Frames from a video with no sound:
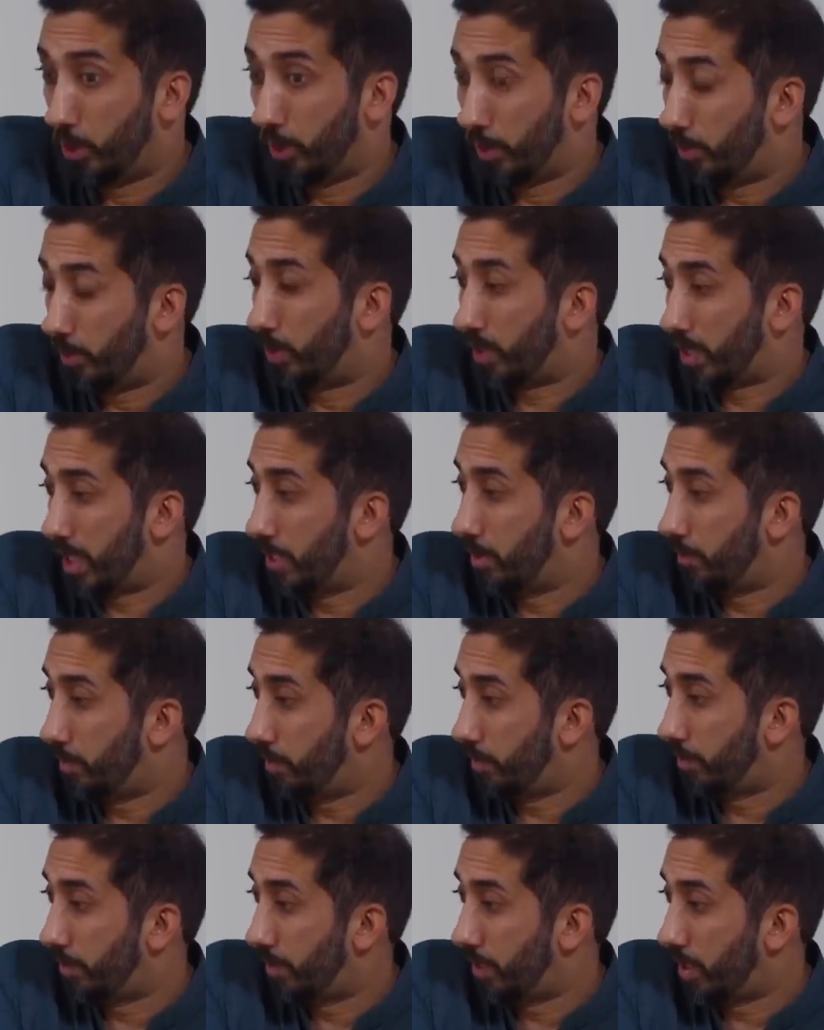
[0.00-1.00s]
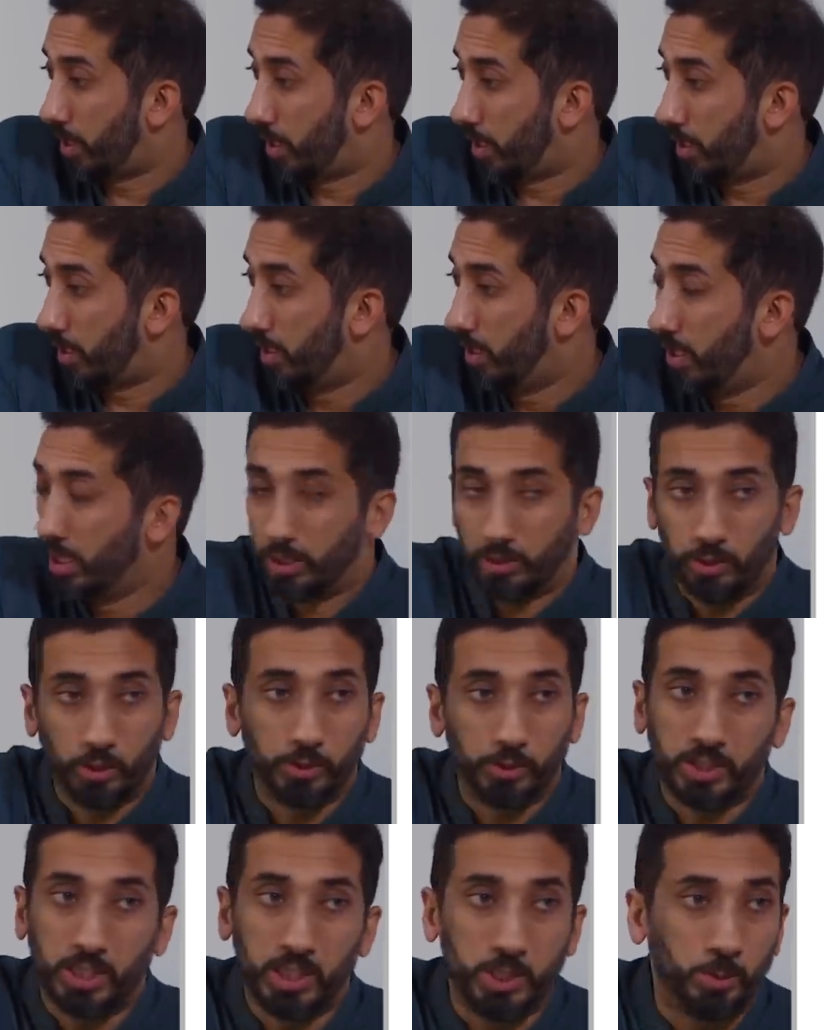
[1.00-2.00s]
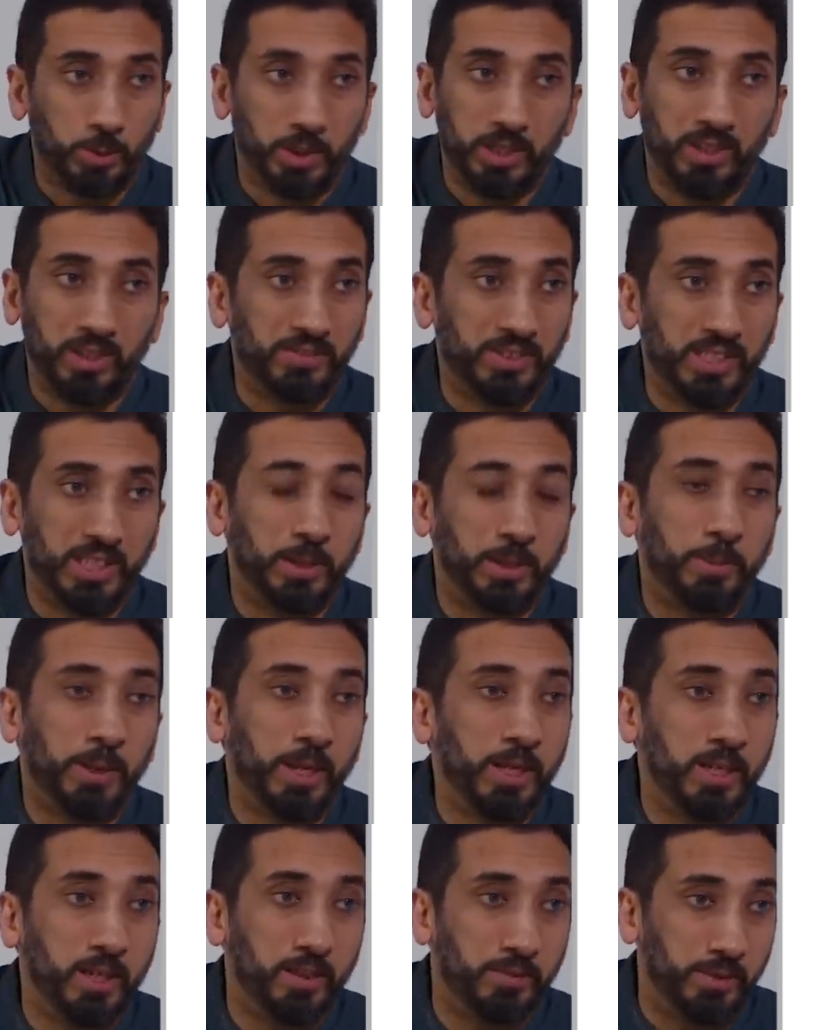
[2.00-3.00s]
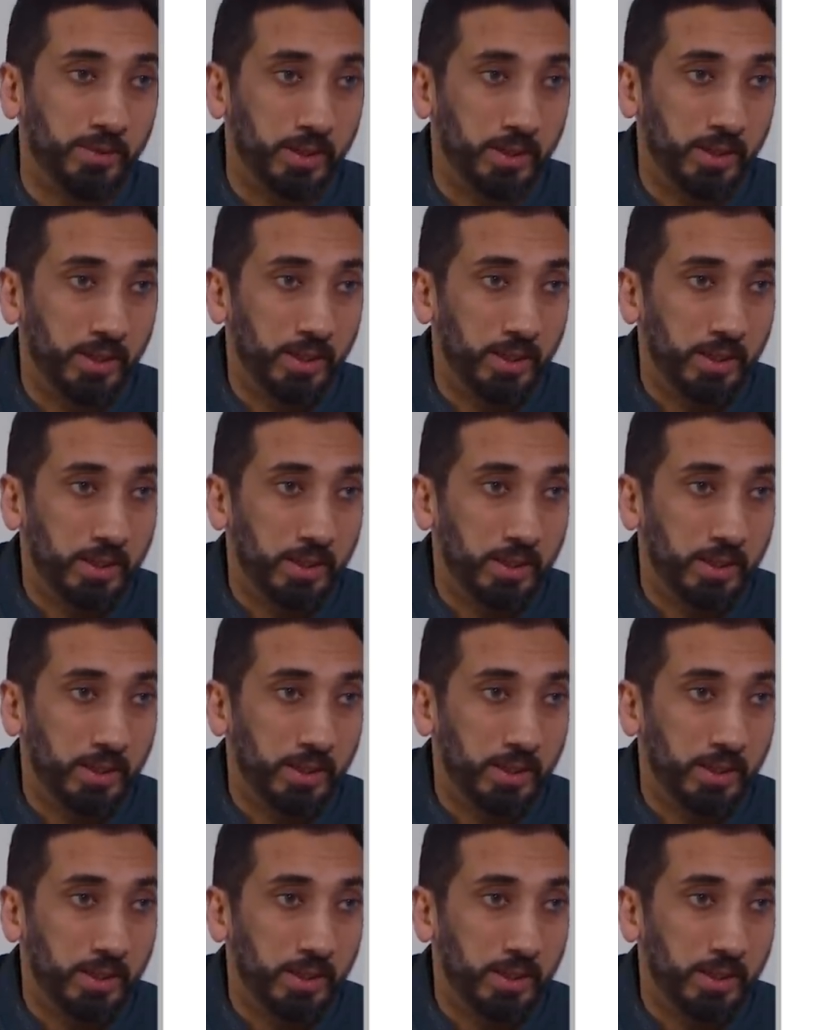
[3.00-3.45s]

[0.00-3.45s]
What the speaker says: know what kind of people they are, those kids wouldn't have seen a penny of it.